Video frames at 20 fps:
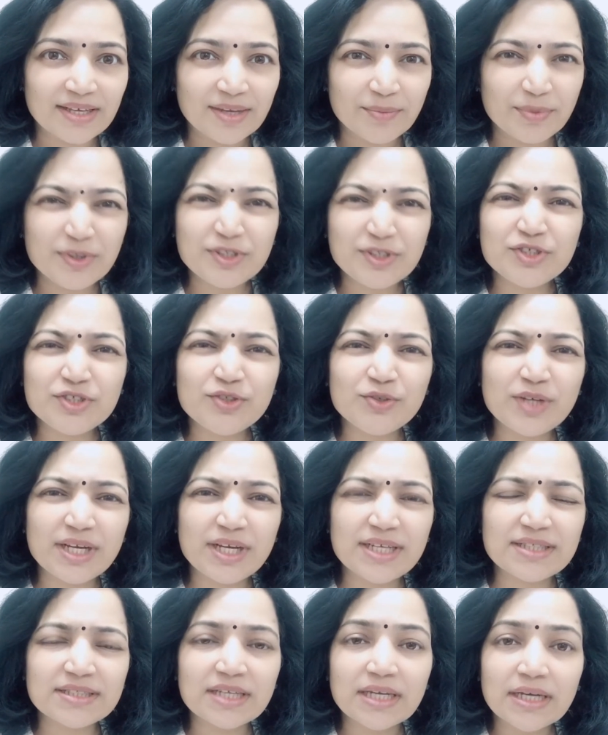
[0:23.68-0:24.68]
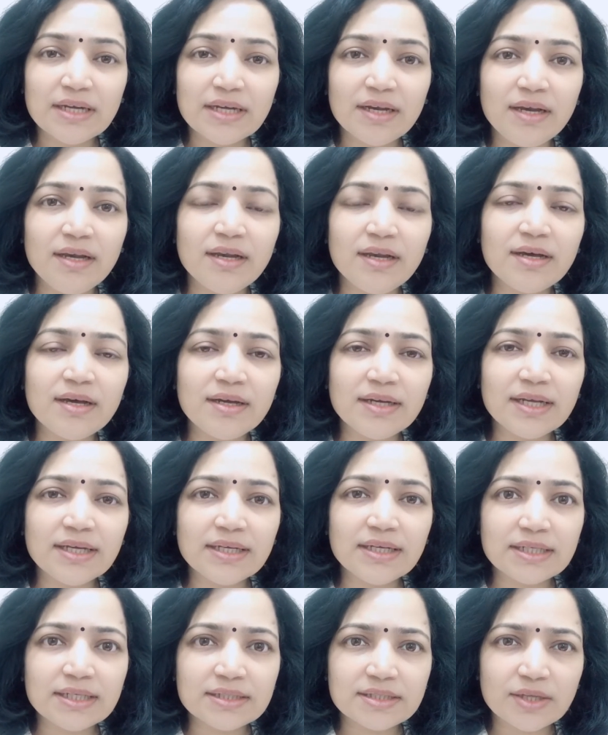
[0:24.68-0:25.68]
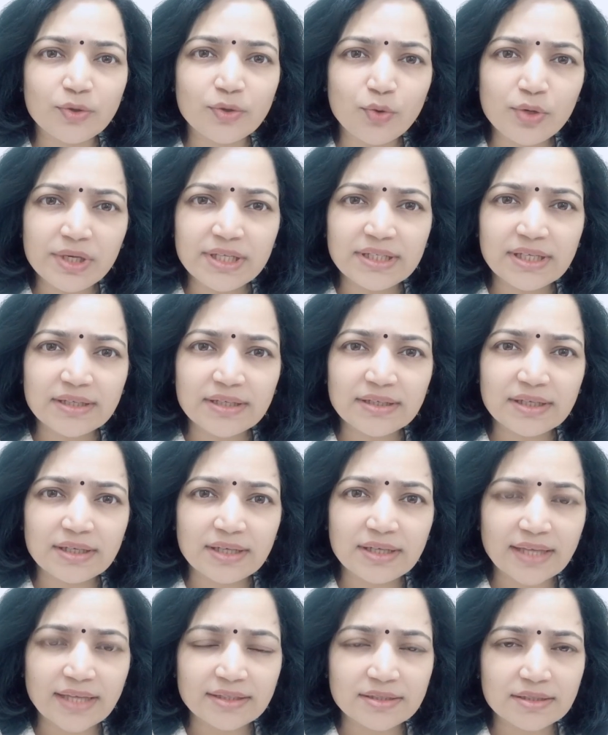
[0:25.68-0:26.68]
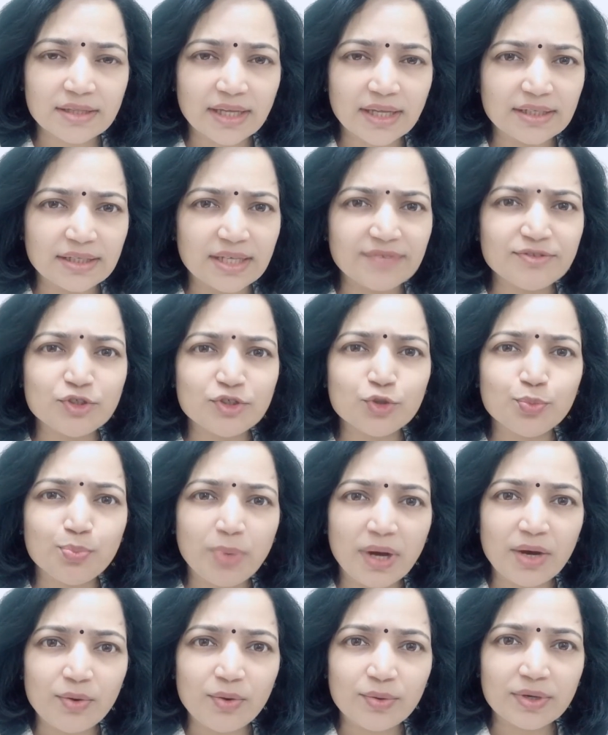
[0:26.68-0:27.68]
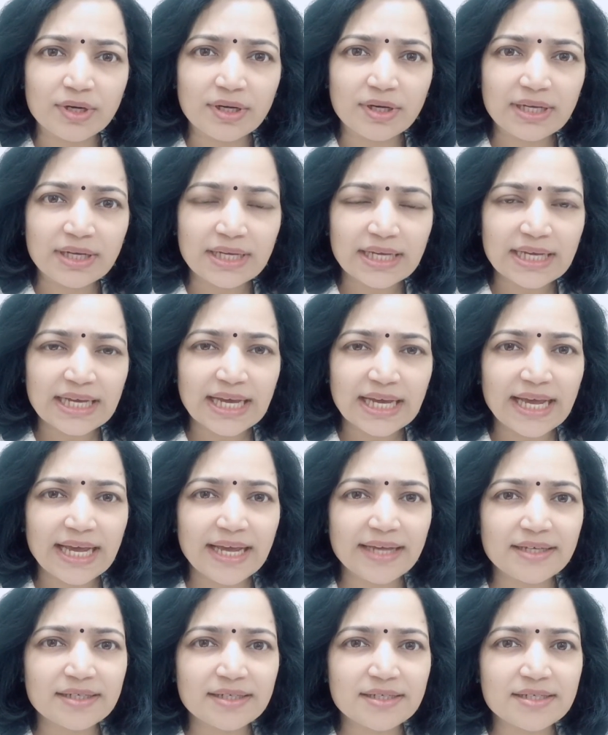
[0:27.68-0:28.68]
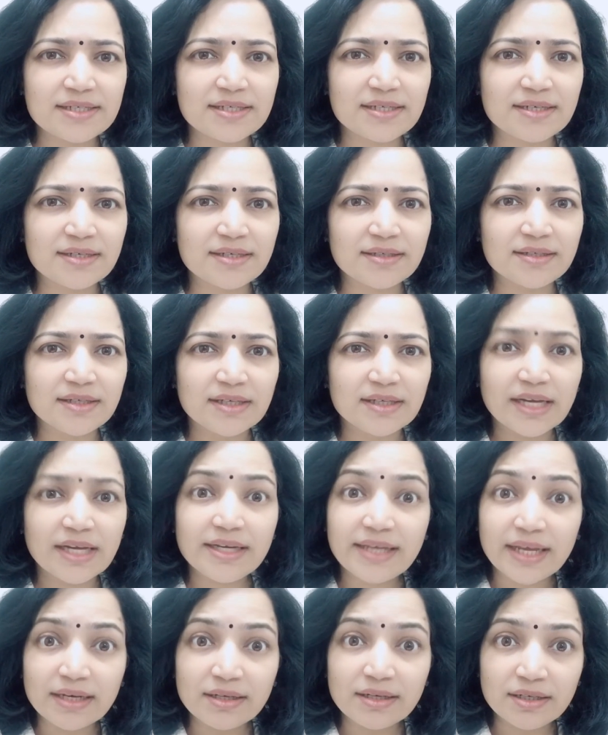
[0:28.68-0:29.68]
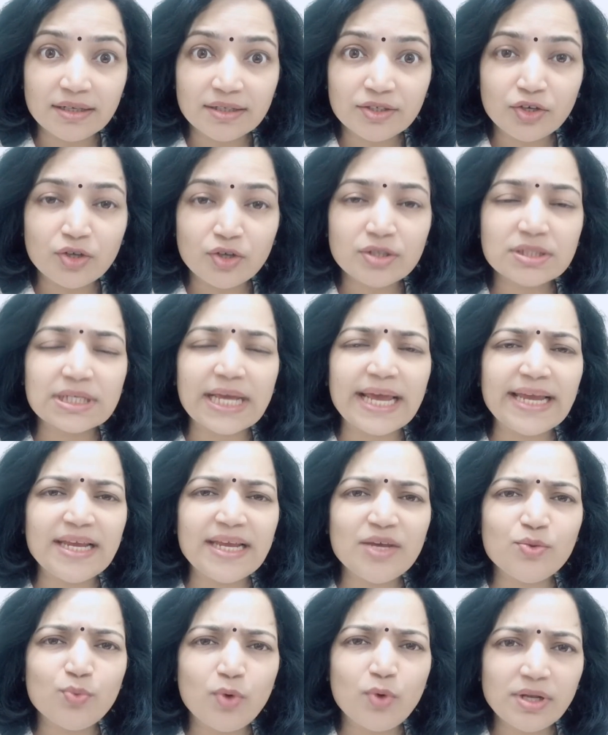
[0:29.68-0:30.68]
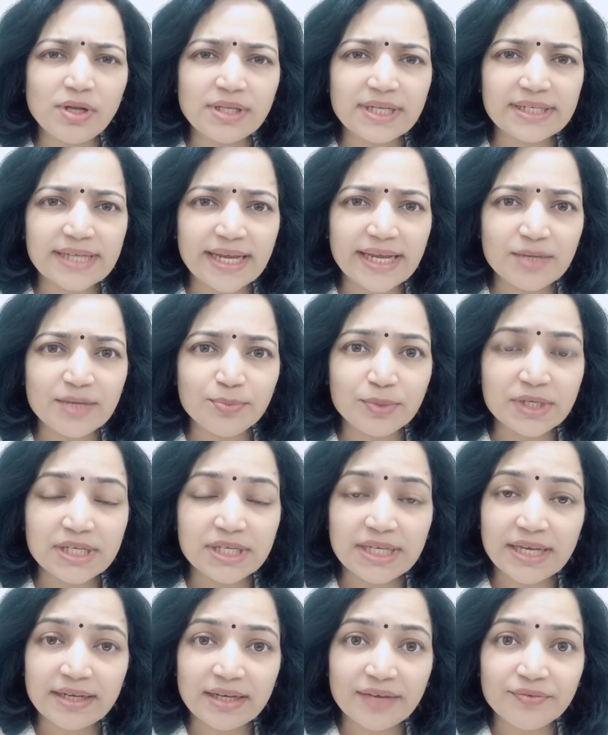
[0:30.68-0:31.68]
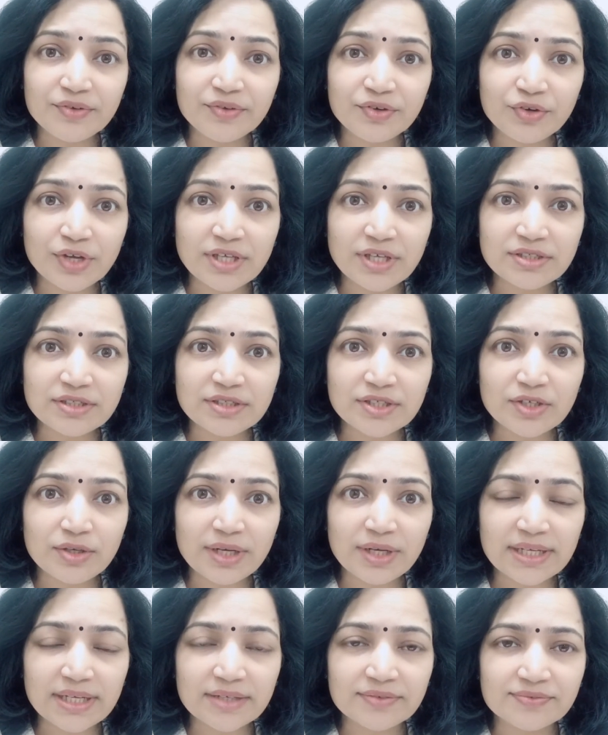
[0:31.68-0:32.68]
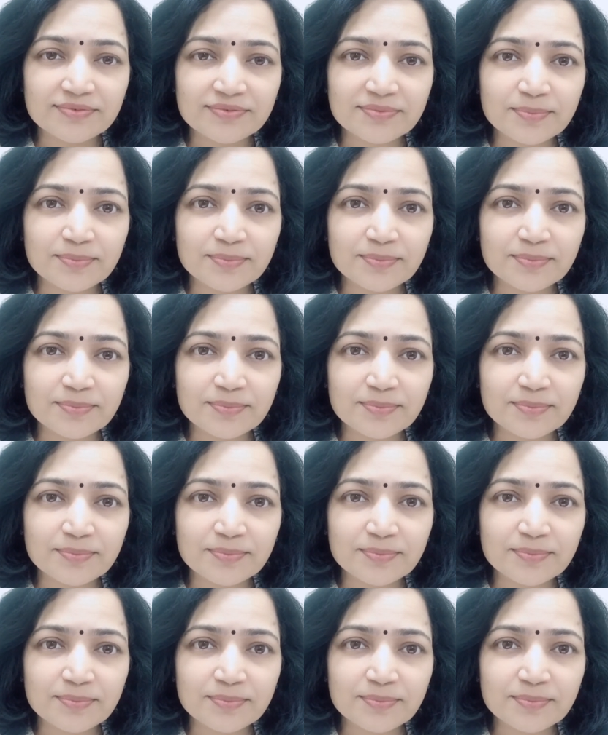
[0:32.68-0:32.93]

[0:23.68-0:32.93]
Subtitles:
Because you know guys, learning is the only thing that gives you power. And it can cut across any wall that anybody can ever raise in your life.